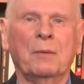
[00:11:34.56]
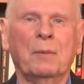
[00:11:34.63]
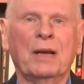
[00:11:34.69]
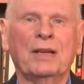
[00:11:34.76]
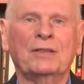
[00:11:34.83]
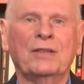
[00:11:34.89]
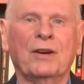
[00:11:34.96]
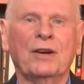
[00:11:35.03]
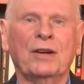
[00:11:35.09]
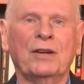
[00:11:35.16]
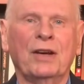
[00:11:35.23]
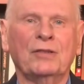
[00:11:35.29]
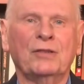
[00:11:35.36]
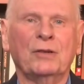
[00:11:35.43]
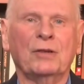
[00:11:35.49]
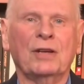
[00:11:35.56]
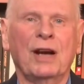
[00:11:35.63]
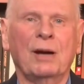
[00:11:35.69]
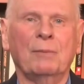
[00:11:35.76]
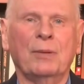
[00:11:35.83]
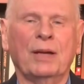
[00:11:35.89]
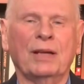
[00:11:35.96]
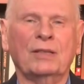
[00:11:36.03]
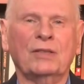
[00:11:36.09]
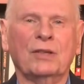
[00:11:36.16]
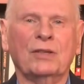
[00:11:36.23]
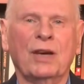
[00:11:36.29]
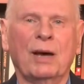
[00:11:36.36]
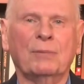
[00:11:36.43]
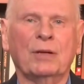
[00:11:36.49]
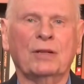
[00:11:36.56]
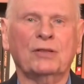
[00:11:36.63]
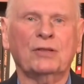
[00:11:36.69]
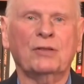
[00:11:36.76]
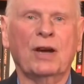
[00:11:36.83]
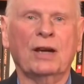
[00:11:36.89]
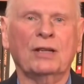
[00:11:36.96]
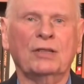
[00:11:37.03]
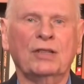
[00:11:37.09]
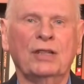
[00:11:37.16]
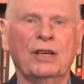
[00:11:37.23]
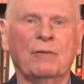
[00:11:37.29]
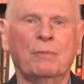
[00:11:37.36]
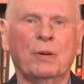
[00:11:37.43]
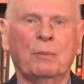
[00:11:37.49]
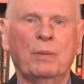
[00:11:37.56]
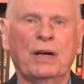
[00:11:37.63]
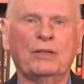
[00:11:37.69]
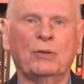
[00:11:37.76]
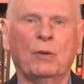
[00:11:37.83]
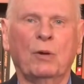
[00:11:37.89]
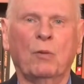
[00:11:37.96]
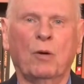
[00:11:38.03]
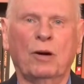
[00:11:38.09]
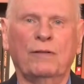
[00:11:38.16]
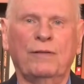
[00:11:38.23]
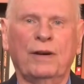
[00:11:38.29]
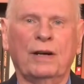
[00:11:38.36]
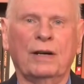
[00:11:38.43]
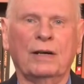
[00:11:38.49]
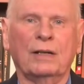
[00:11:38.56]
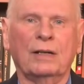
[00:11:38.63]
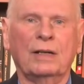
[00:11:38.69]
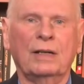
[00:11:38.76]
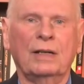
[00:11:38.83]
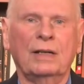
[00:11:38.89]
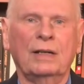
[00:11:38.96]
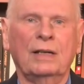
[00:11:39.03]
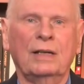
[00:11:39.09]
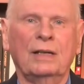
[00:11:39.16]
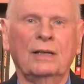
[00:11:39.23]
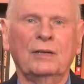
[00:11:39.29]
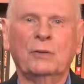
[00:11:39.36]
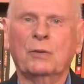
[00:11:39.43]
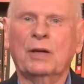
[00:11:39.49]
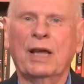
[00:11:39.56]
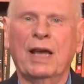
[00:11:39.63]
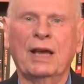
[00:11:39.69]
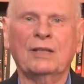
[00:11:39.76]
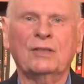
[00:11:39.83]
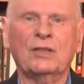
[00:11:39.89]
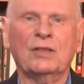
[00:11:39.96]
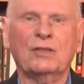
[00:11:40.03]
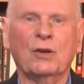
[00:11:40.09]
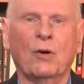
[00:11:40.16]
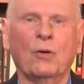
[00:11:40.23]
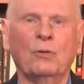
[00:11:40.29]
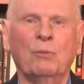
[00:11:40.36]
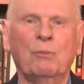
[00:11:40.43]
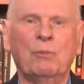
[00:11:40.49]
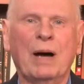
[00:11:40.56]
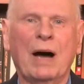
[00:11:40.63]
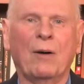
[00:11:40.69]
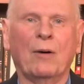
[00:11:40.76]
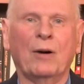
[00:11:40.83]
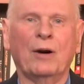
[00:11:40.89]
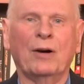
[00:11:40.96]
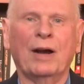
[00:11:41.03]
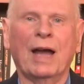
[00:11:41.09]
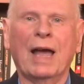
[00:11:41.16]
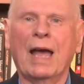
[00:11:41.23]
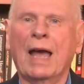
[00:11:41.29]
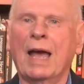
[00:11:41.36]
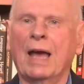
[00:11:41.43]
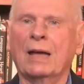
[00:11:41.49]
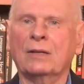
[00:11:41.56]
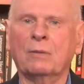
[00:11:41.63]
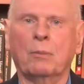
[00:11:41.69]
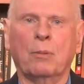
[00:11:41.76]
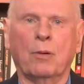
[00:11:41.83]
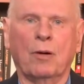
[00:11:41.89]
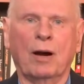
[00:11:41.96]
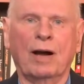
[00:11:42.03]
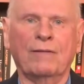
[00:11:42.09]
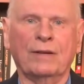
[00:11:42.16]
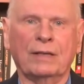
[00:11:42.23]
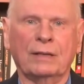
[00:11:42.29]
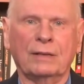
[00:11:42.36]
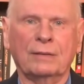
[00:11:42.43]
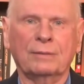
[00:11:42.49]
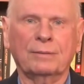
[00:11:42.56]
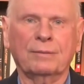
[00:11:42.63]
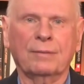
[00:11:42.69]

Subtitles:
The military-industrial complex adopted a strategy of perpetual warfare to enhance its own power and profit.